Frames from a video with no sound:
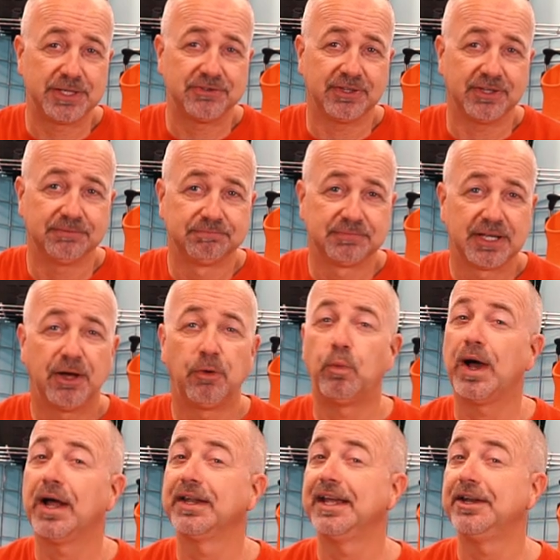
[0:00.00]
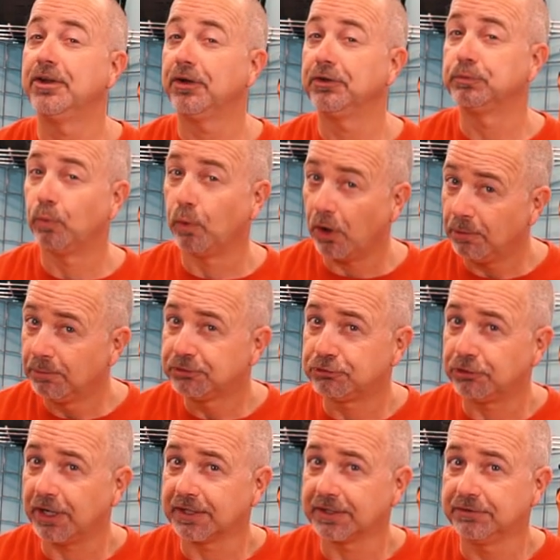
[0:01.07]
winter, and while they're not as warm as
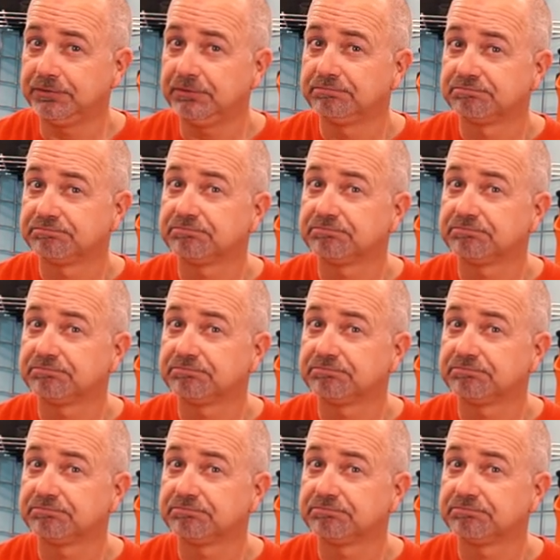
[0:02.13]
dry gloves,